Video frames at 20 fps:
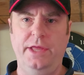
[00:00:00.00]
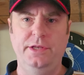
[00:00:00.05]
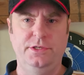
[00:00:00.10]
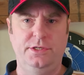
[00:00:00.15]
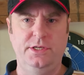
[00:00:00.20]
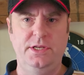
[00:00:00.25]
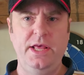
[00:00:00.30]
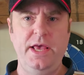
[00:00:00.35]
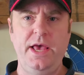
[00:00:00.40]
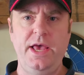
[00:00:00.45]
and
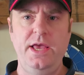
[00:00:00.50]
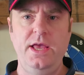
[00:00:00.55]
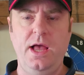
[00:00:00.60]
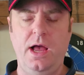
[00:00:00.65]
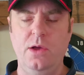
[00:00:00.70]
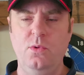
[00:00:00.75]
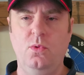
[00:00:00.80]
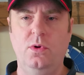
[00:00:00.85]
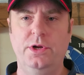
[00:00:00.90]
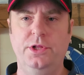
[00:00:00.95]
today
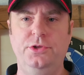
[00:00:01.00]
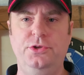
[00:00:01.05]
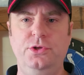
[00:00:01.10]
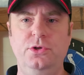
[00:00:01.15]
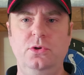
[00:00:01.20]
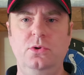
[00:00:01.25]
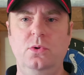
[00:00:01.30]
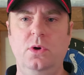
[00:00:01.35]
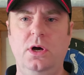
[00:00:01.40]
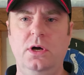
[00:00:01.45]
I want to
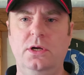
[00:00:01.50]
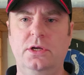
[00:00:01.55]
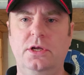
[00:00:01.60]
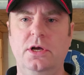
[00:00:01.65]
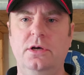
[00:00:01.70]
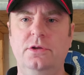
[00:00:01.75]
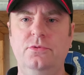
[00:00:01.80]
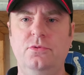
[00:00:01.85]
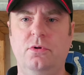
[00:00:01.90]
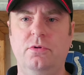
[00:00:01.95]
do a
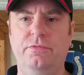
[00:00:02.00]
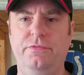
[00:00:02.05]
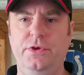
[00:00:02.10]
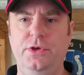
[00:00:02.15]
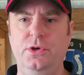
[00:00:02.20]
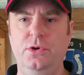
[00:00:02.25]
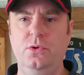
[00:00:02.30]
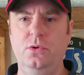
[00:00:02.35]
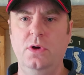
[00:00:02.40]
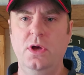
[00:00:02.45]
gun
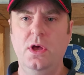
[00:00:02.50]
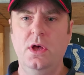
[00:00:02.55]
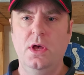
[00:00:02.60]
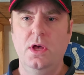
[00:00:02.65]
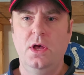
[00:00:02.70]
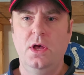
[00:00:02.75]
review